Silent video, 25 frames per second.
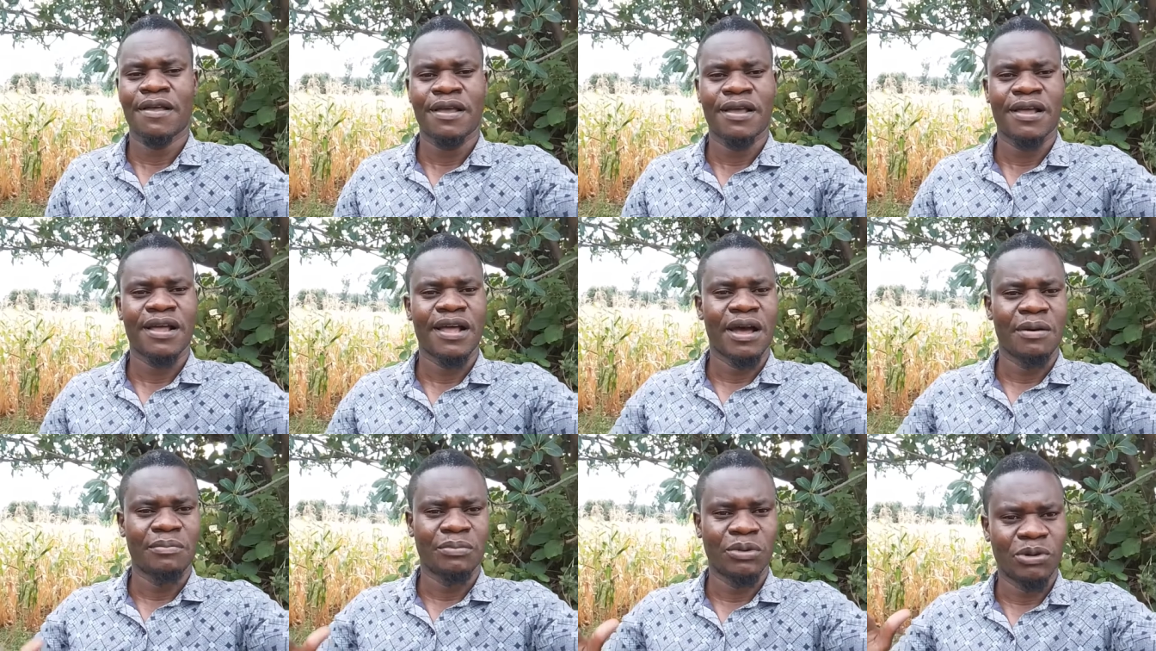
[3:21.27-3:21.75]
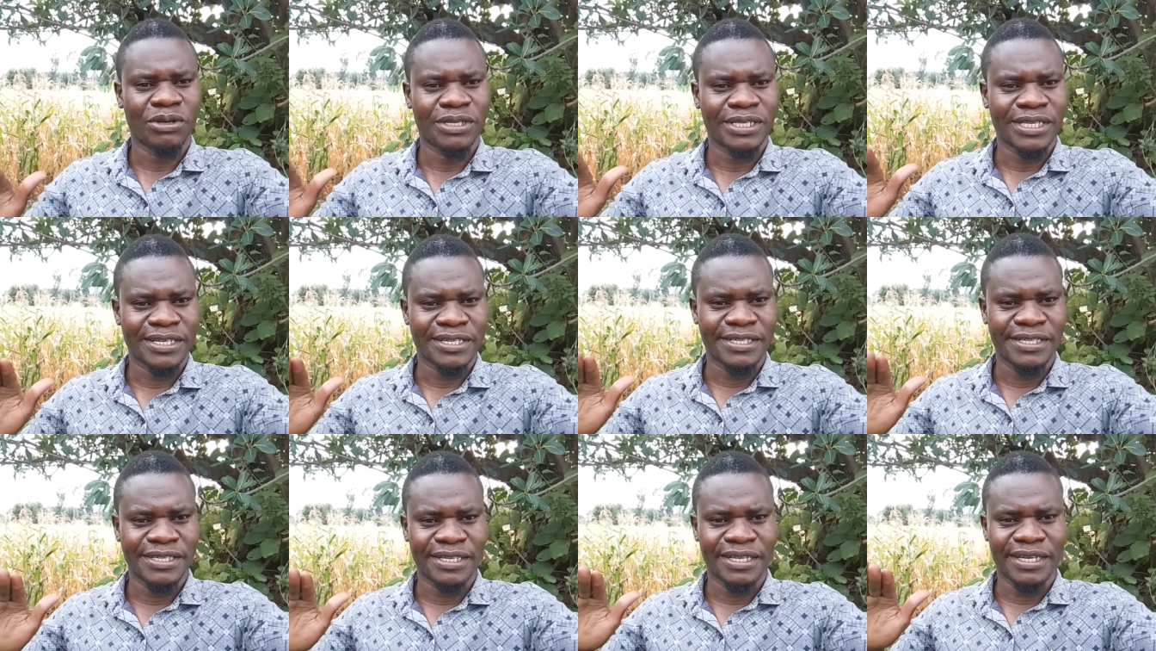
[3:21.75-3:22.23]
i'm not a
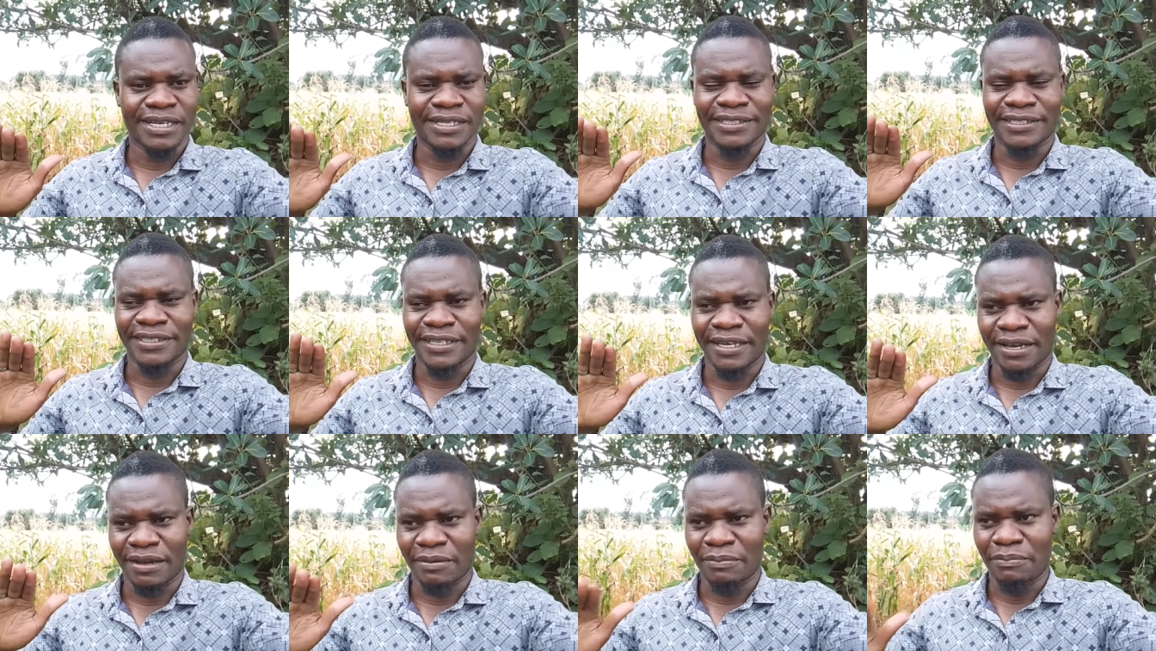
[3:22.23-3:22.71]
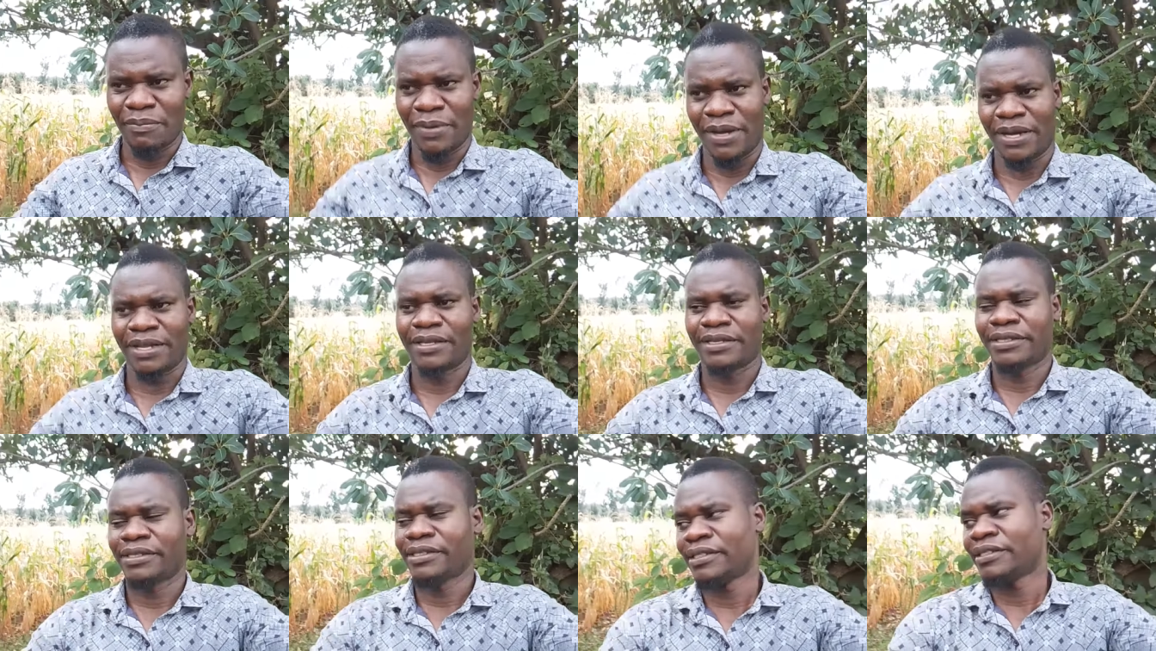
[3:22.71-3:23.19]
jealous young man
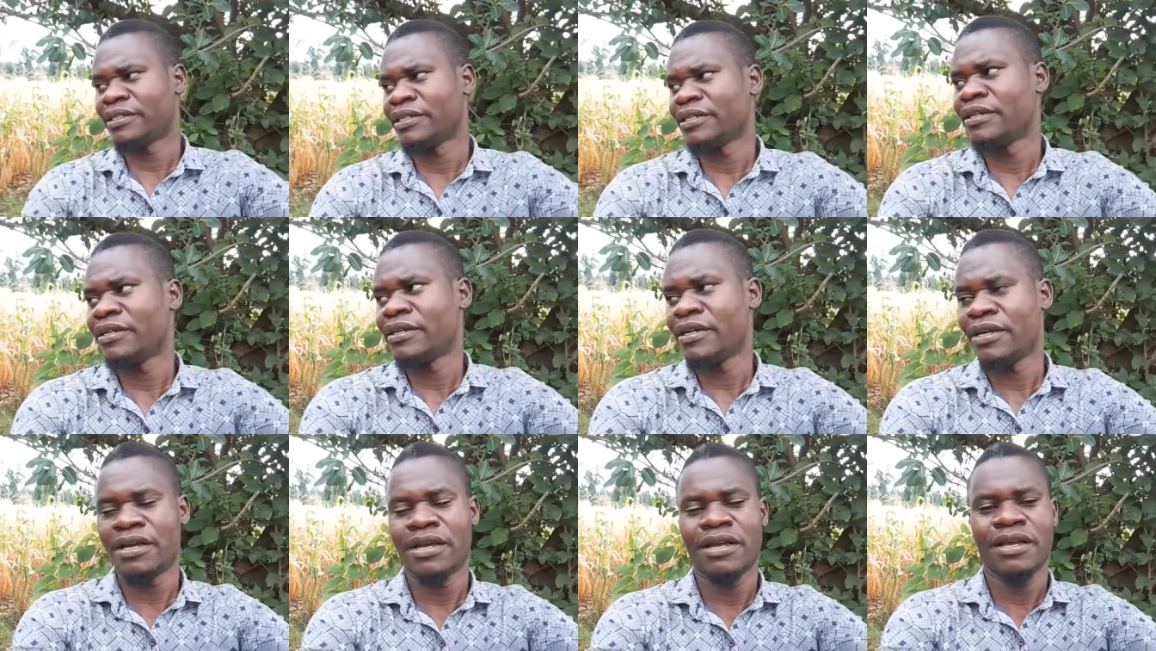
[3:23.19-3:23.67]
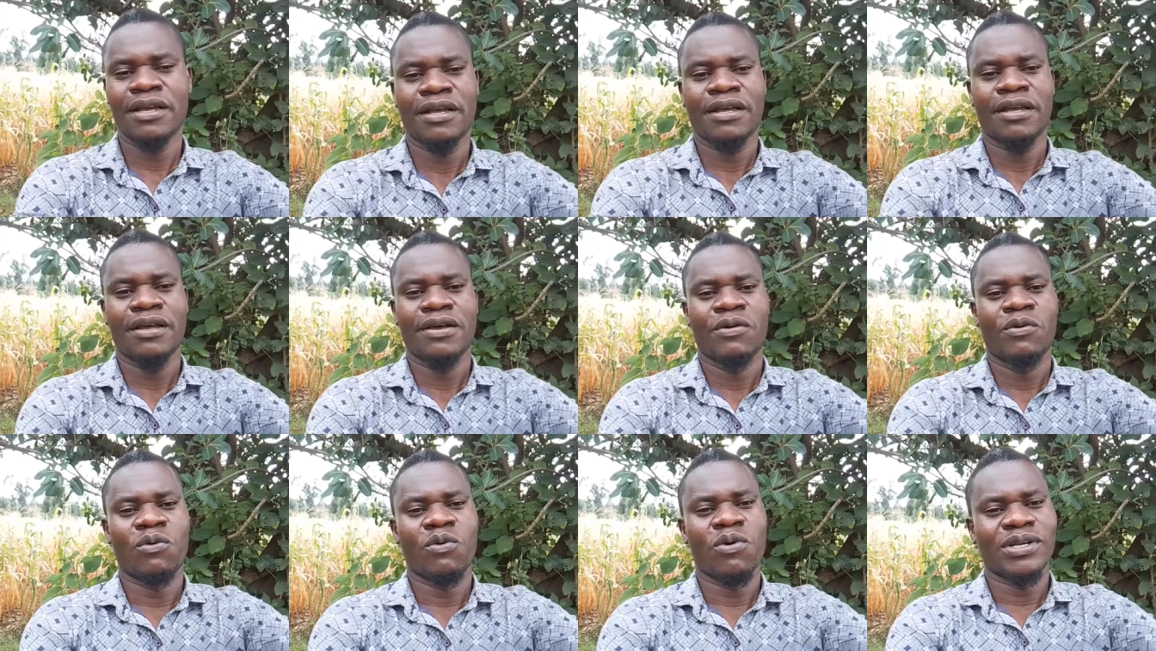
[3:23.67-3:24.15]

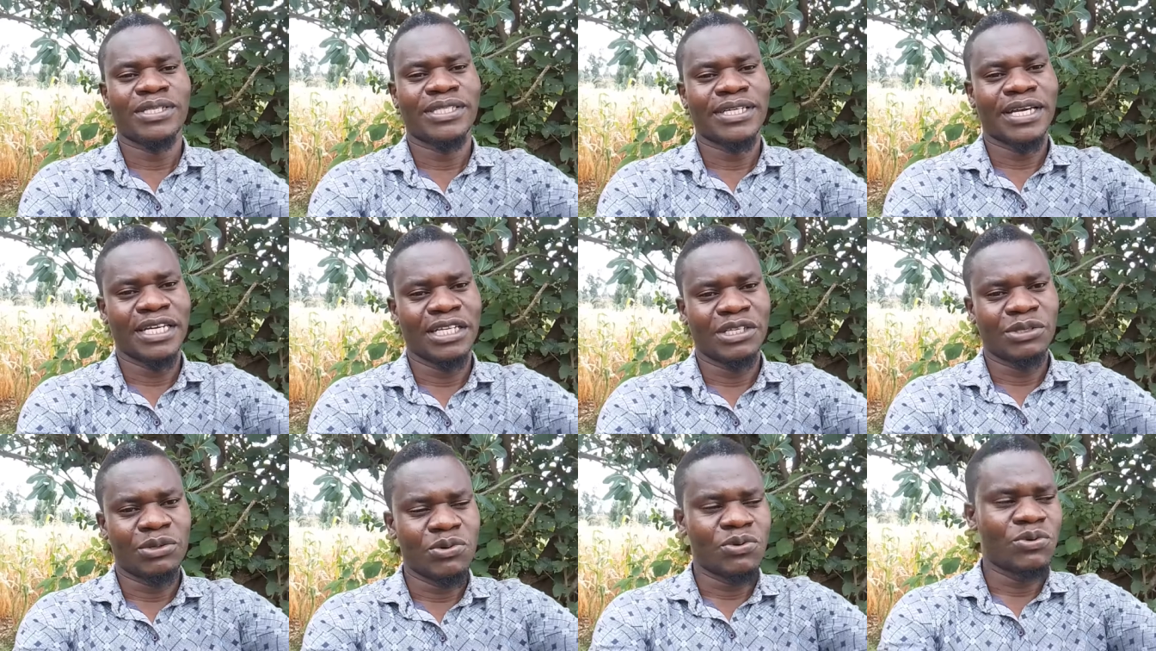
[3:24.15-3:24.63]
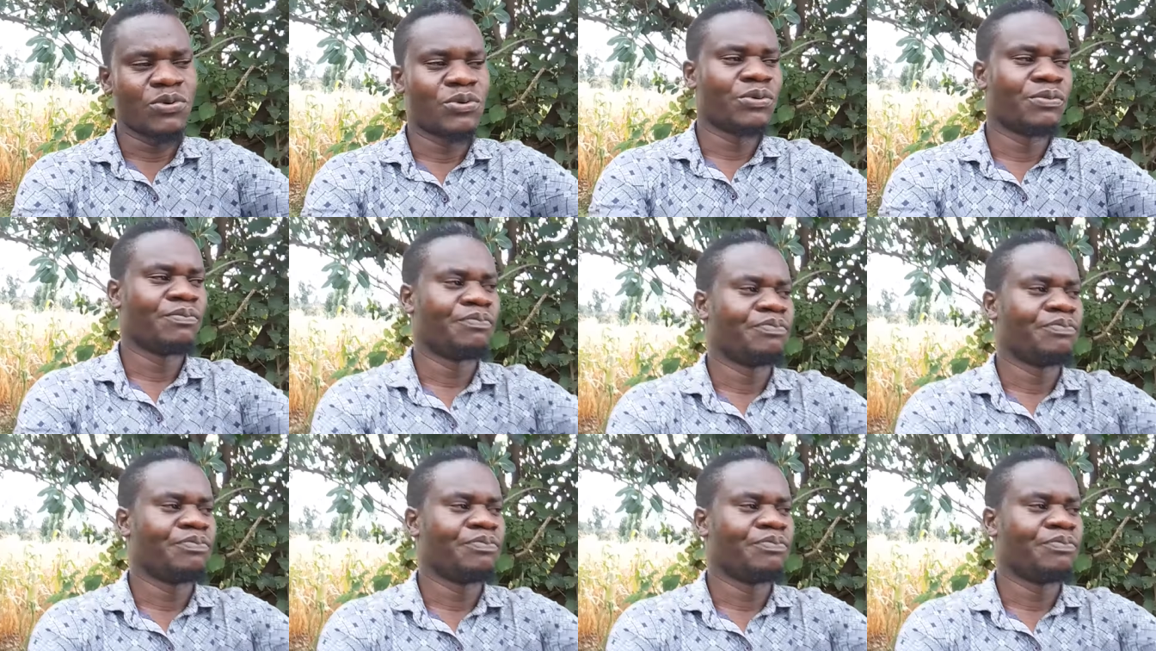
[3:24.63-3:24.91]
what i do